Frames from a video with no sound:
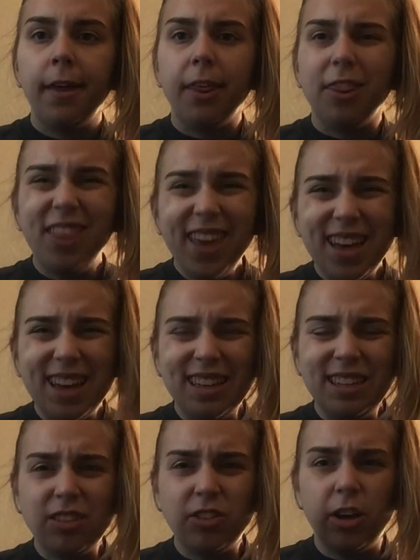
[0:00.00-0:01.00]
this
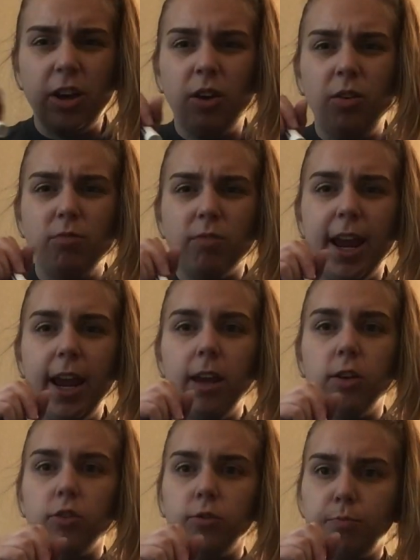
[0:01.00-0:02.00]
though, right,
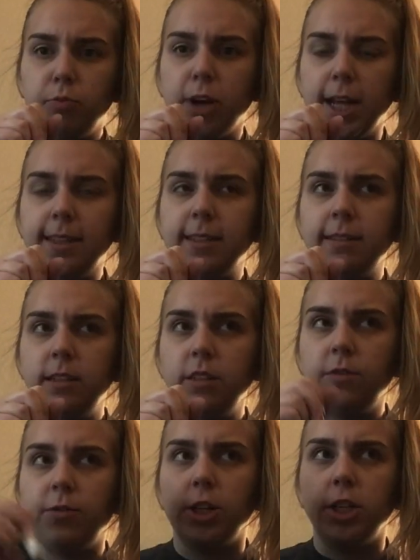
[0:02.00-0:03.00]
parentheses
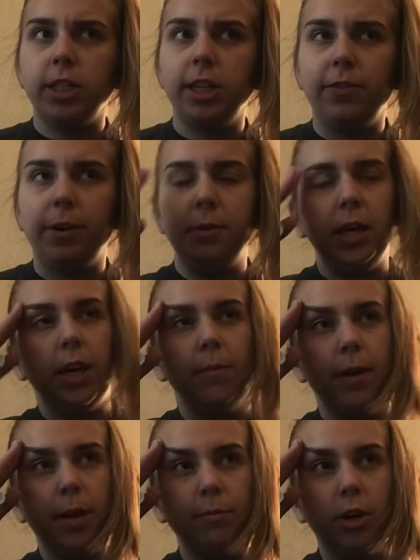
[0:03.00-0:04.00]
first if I'm thinking
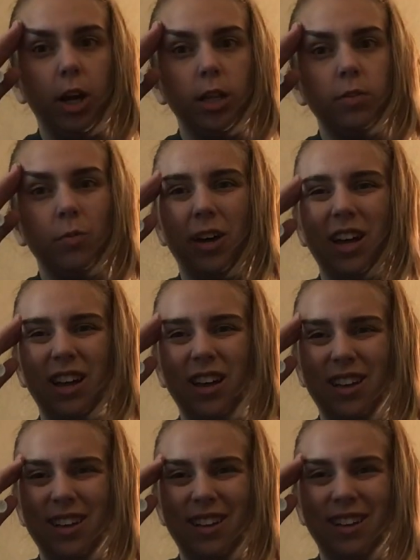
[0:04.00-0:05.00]
PEMDAS,
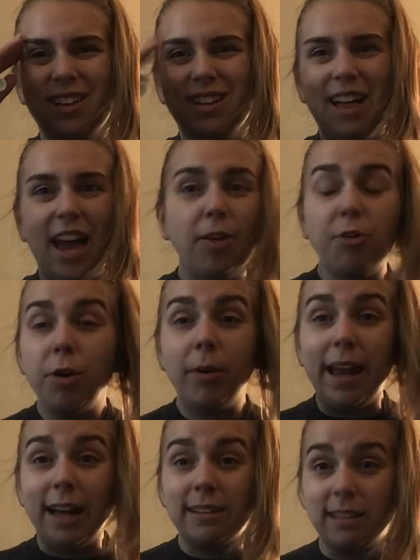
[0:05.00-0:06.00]
well, I don't know what
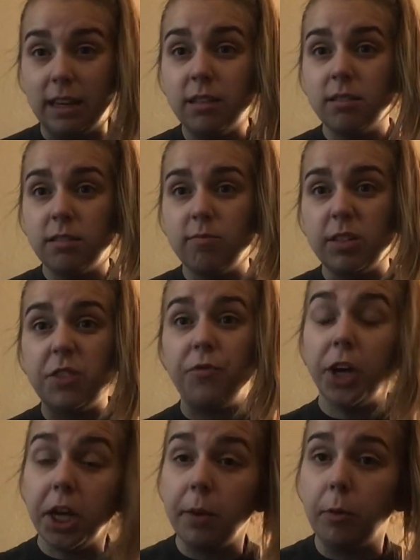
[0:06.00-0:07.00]
x is. It's a
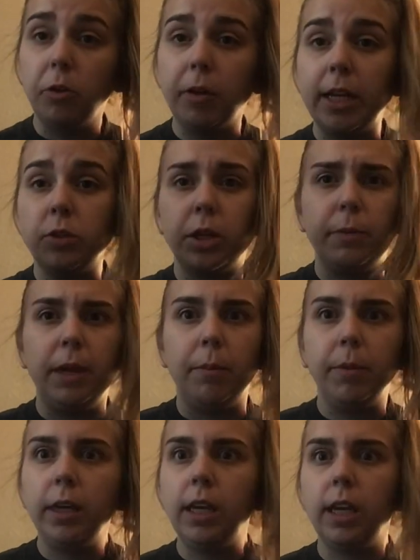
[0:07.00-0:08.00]
variable, right, so it could be a
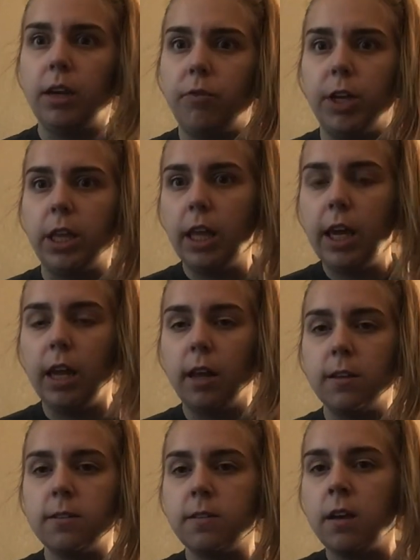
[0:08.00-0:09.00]
million different
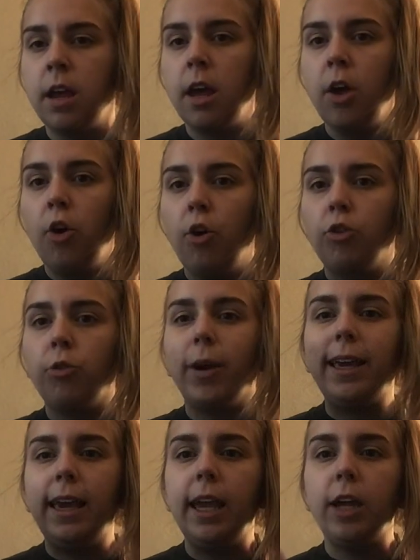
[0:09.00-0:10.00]
things, so I
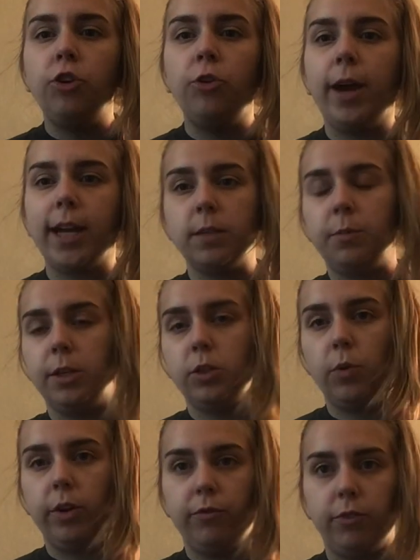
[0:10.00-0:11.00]
can't do x plus
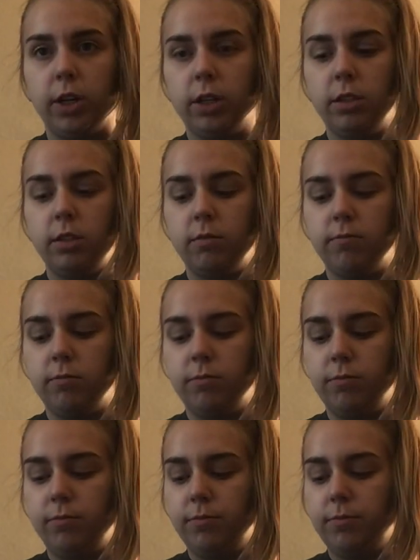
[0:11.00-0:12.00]
1 first.
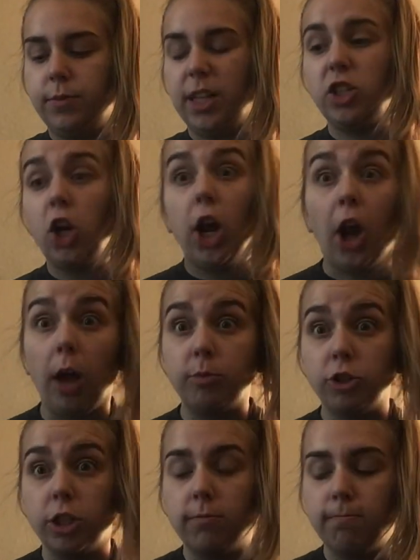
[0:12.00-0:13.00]
That's not an option.